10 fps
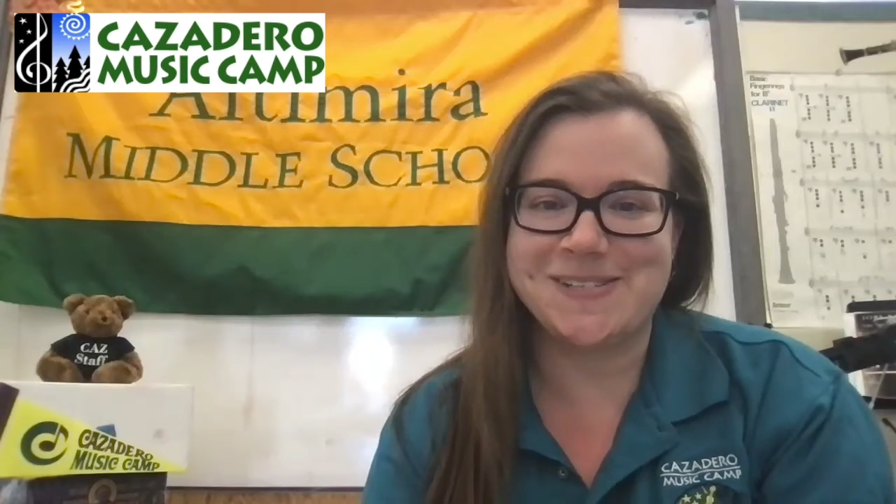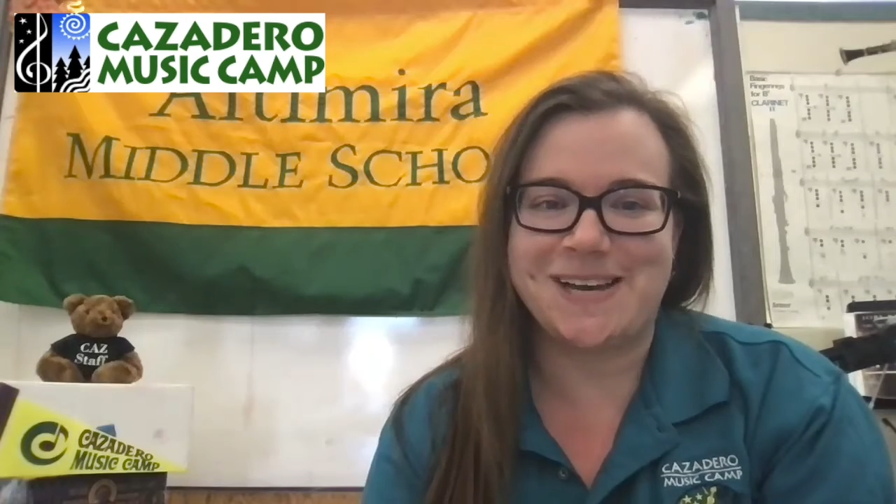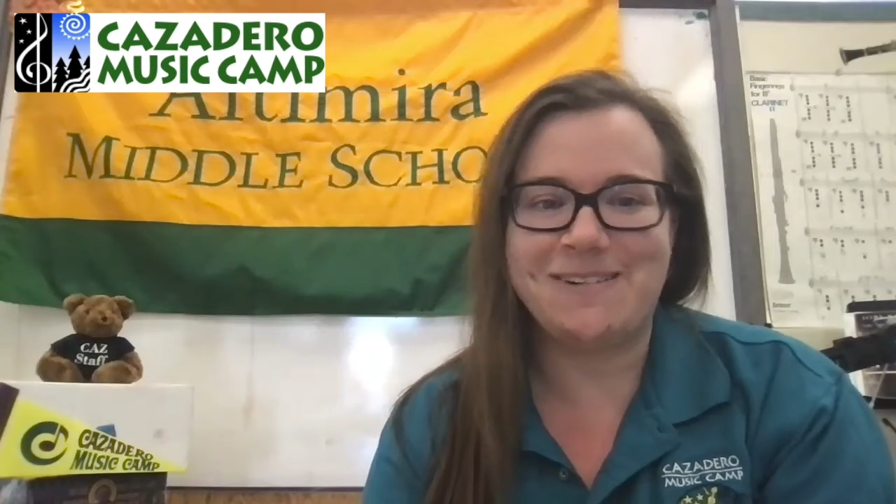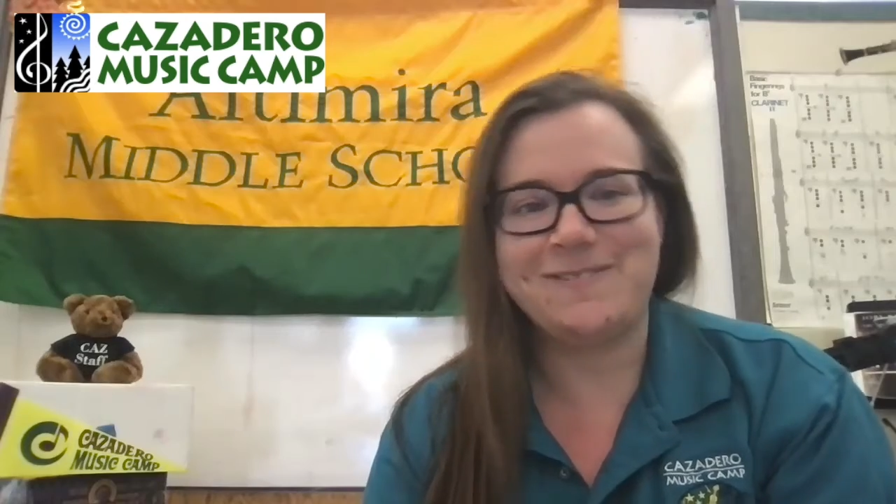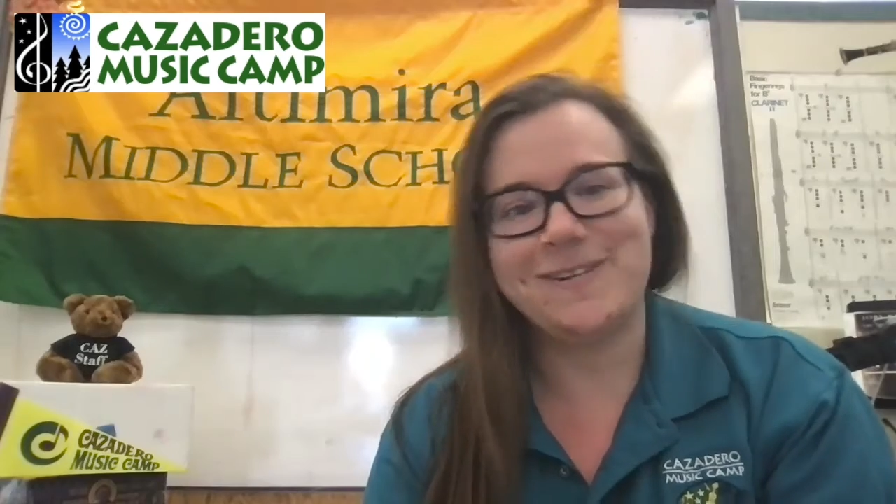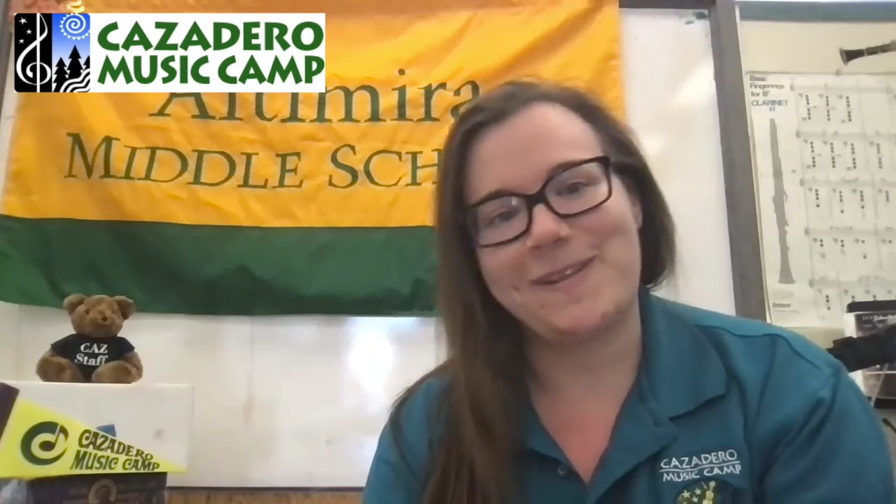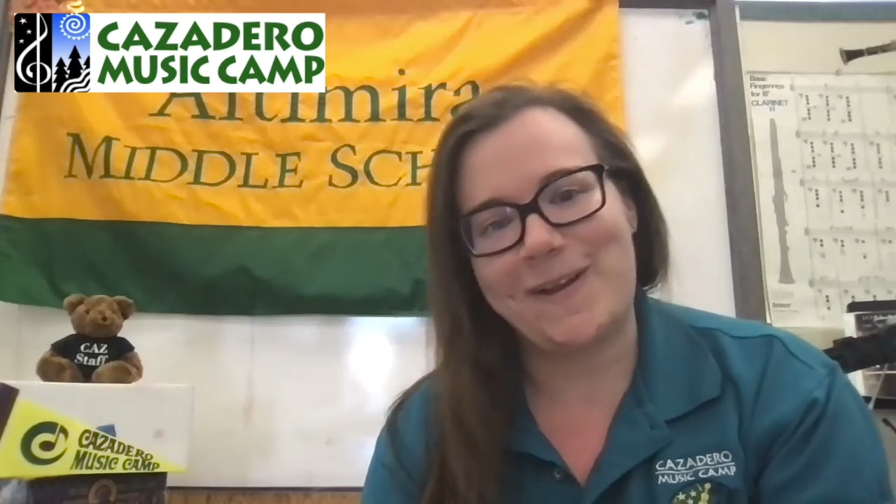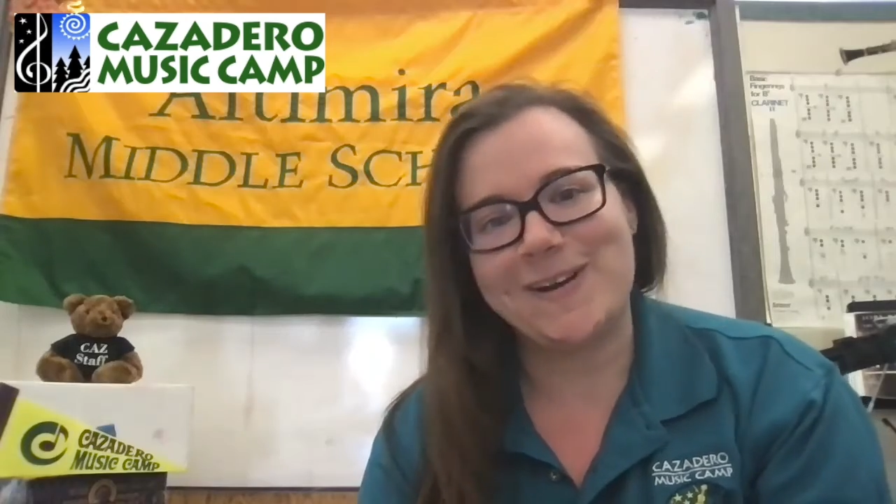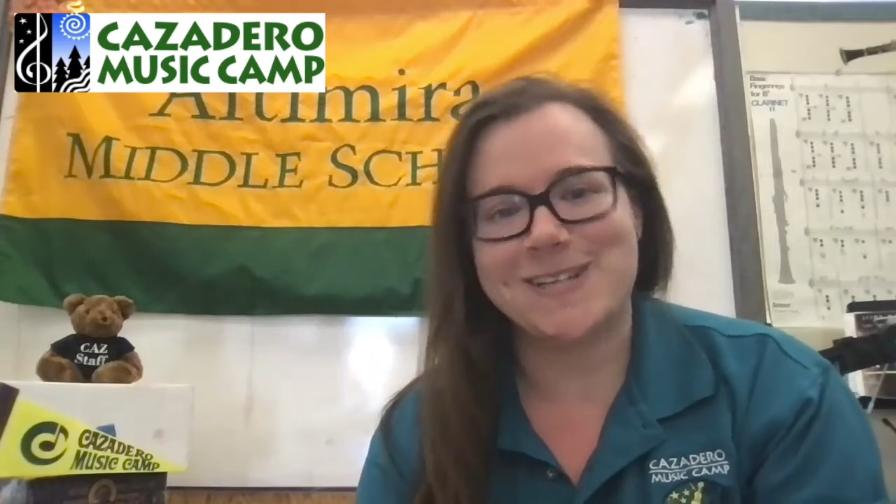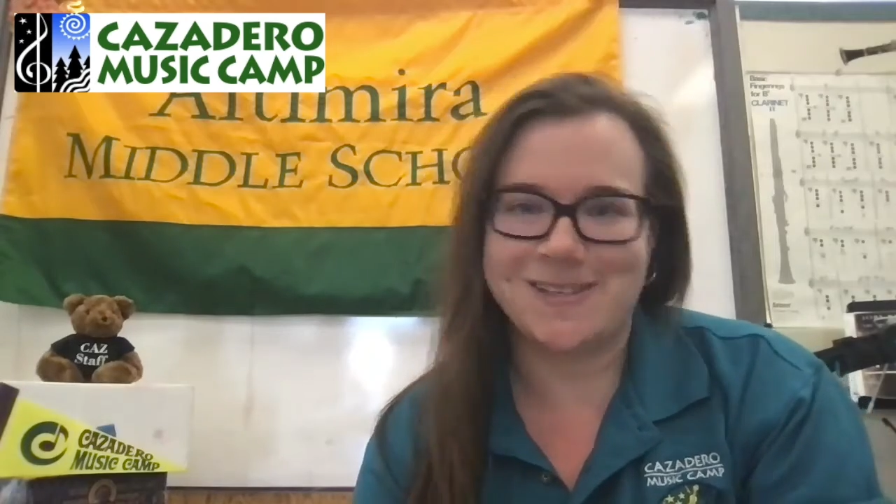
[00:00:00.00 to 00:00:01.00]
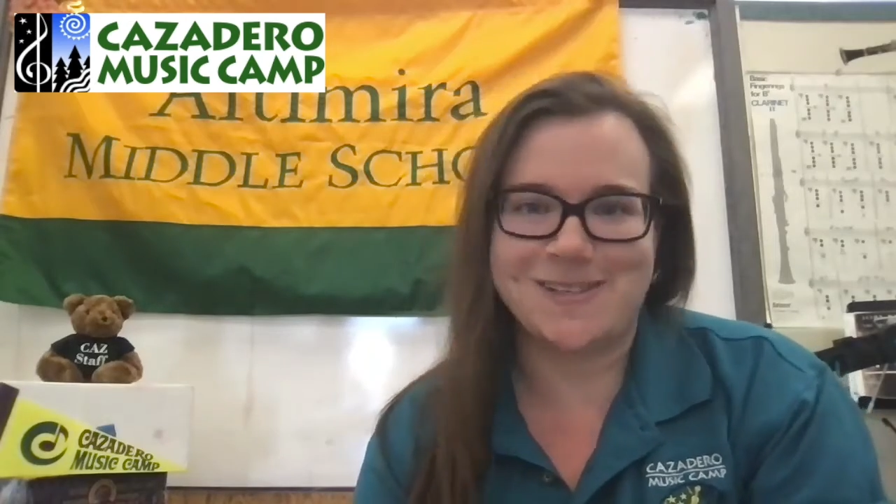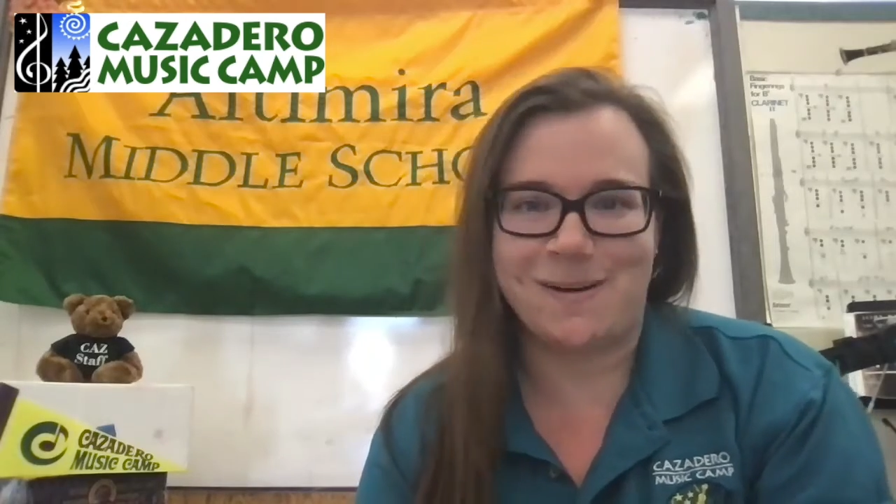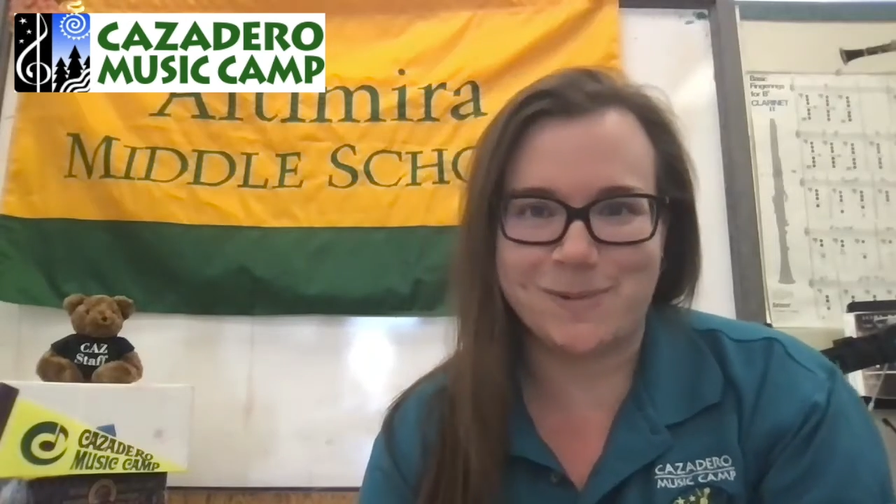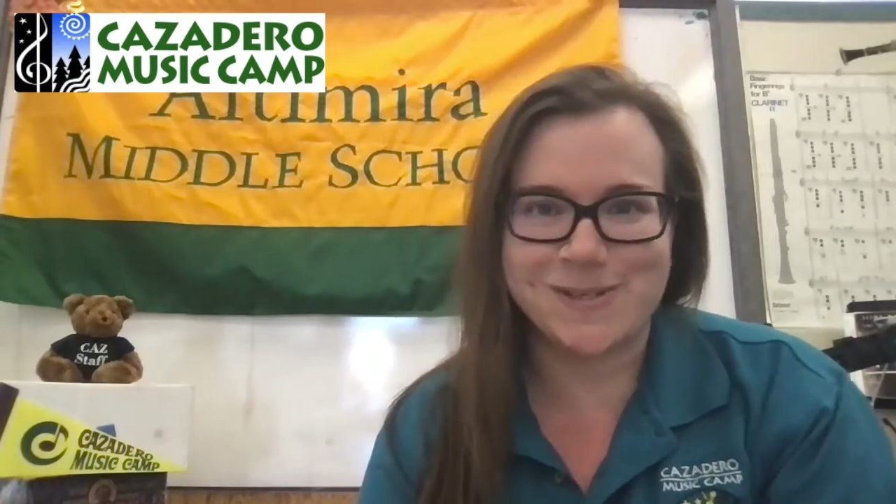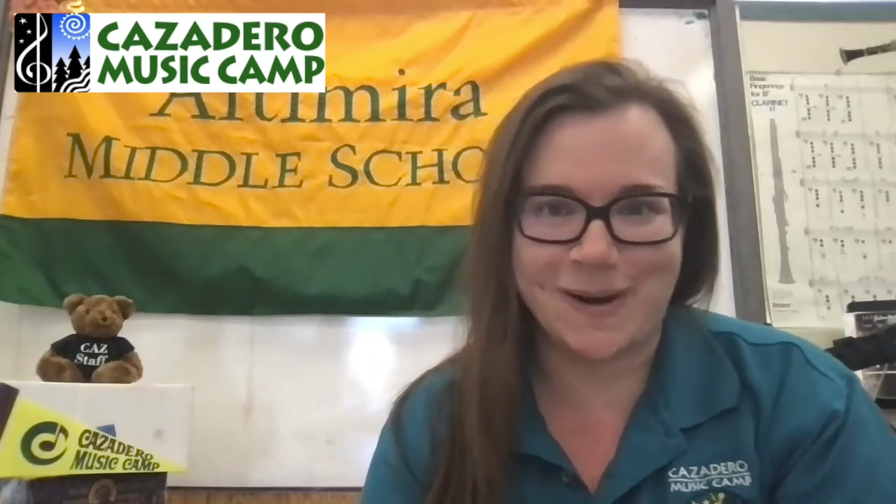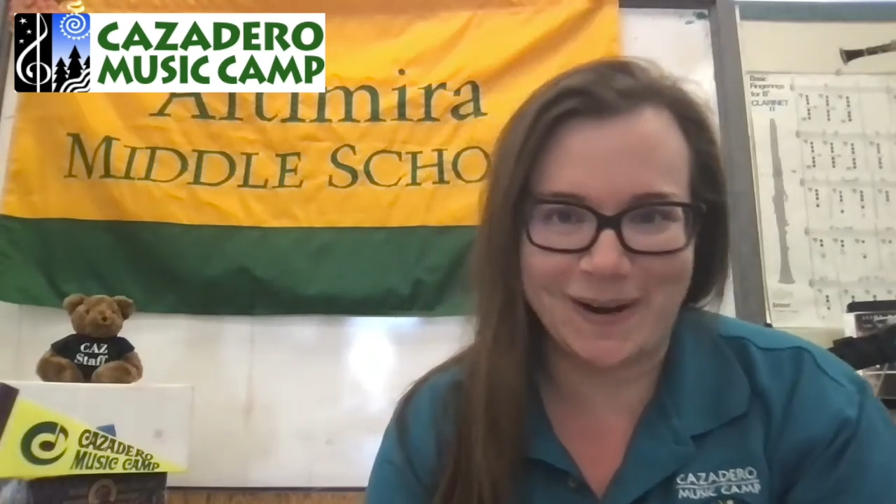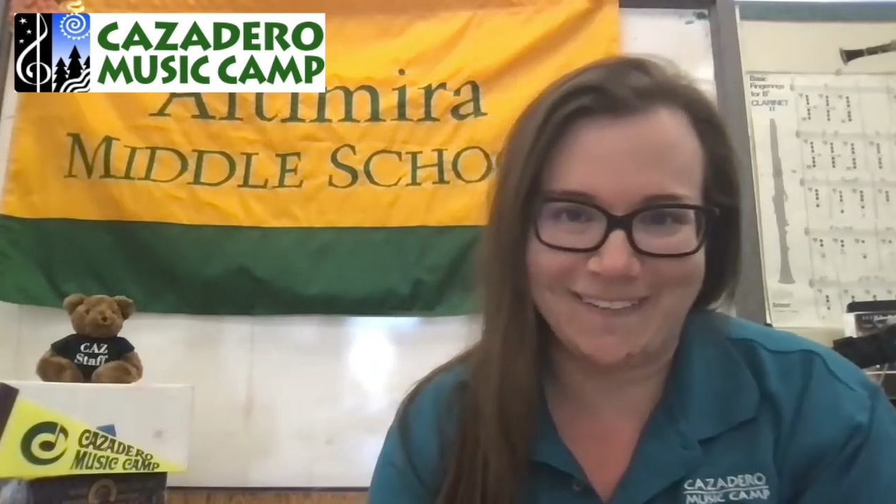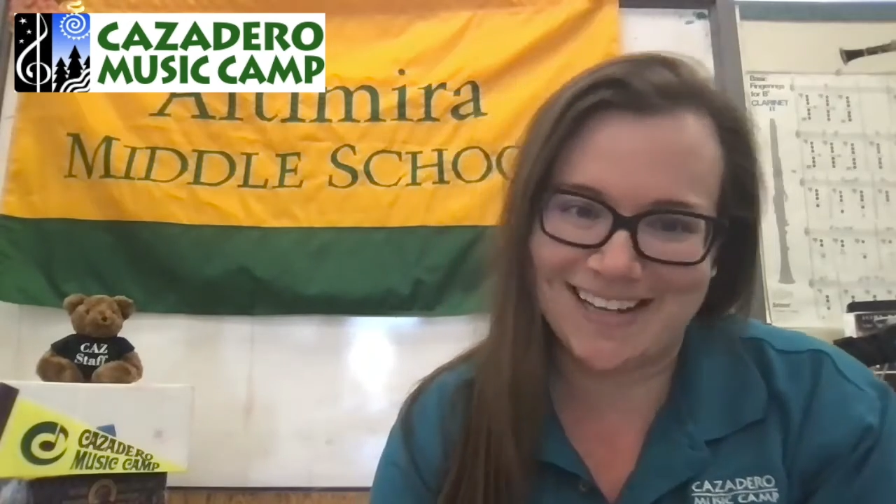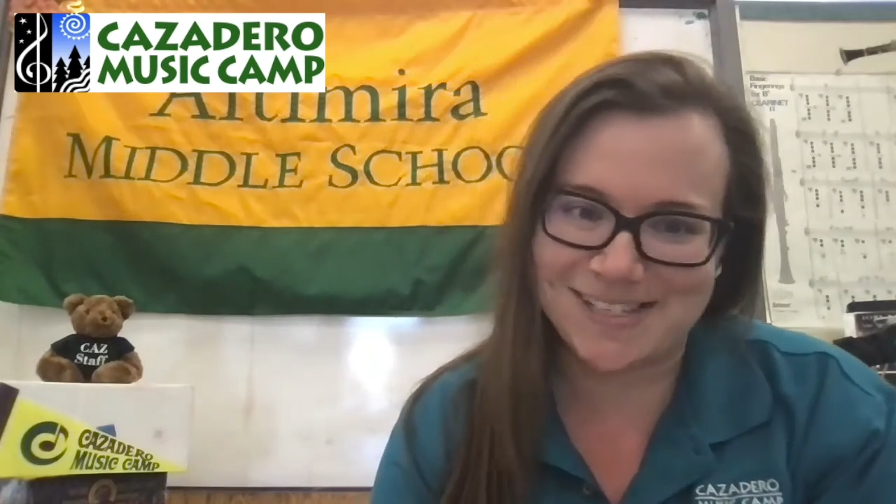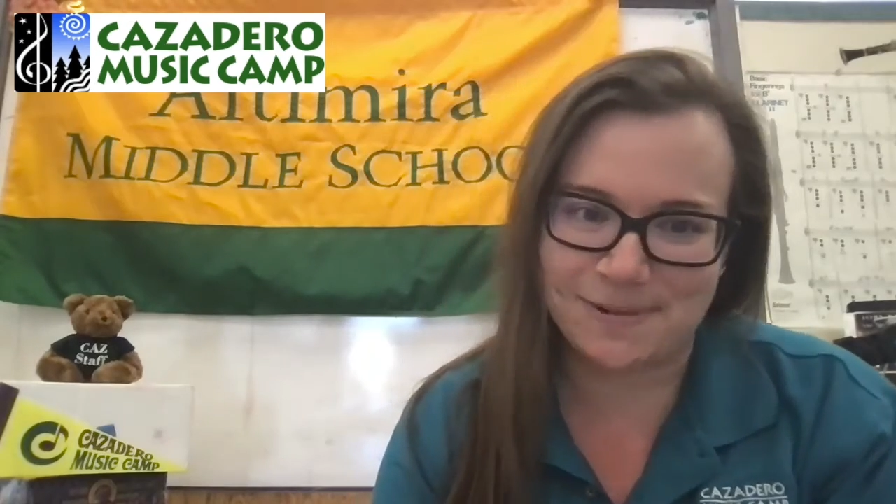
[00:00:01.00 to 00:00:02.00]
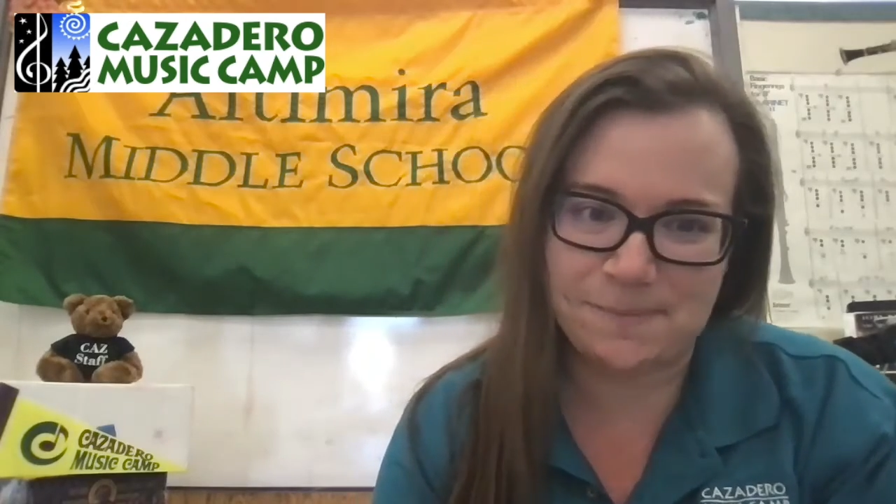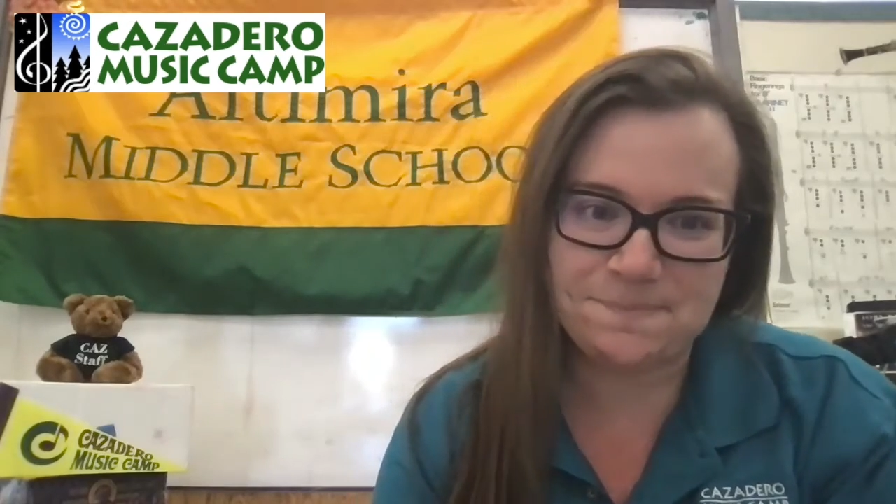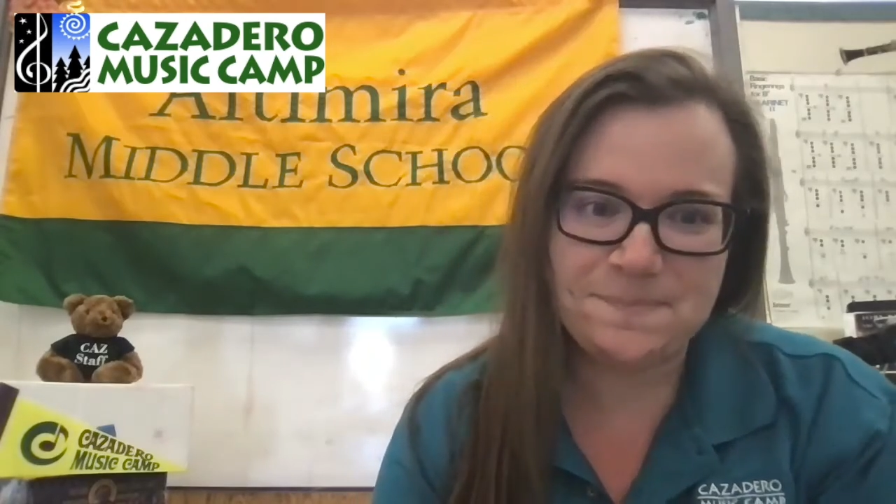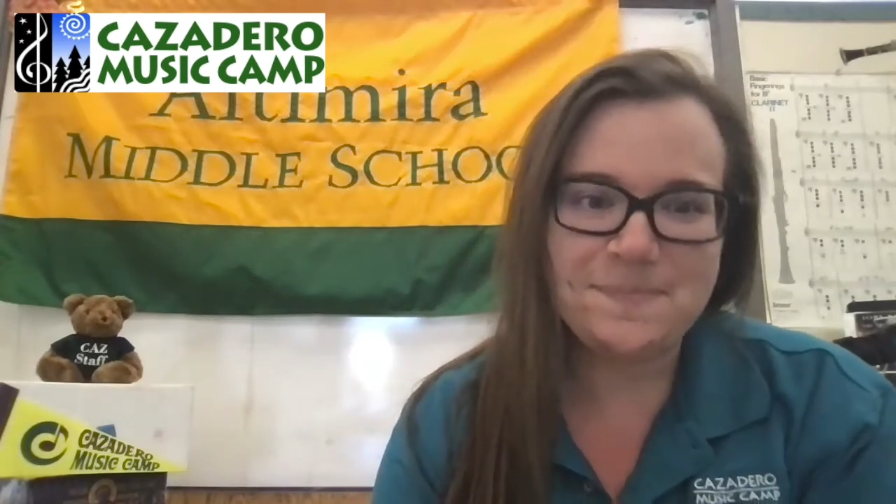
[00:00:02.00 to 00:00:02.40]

set for the large ensembles in our classroom.